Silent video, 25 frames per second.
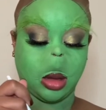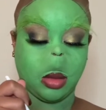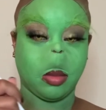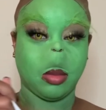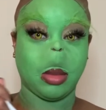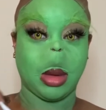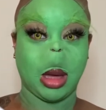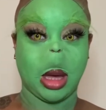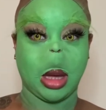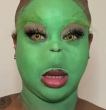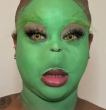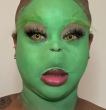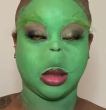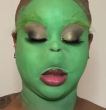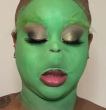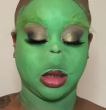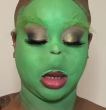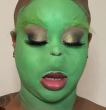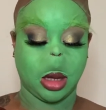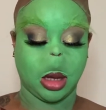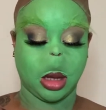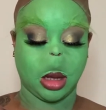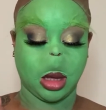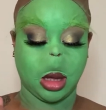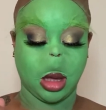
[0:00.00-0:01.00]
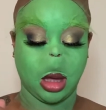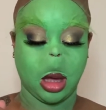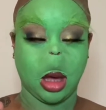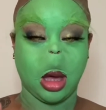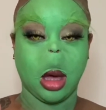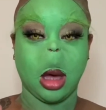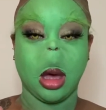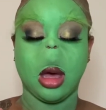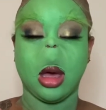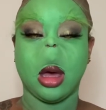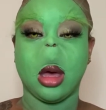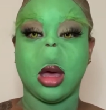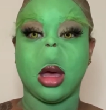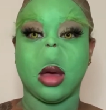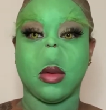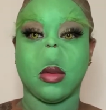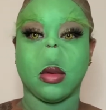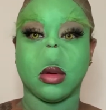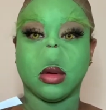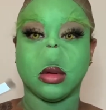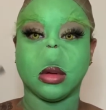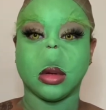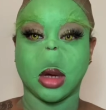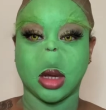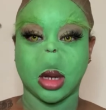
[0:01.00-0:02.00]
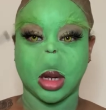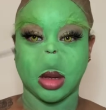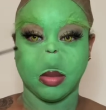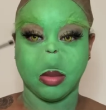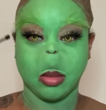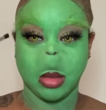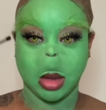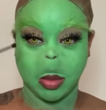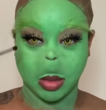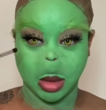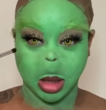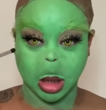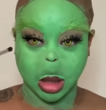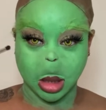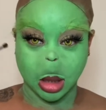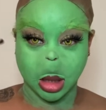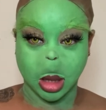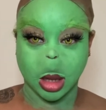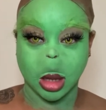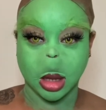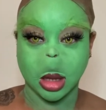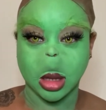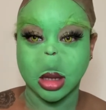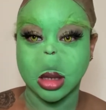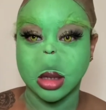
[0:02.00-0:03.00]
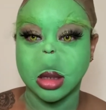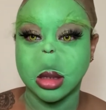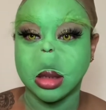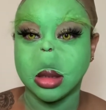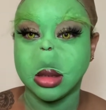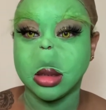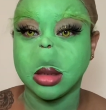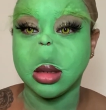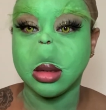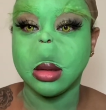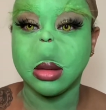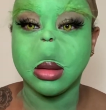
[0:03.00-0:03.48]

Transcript: paint stick, and we're trying to mimic like his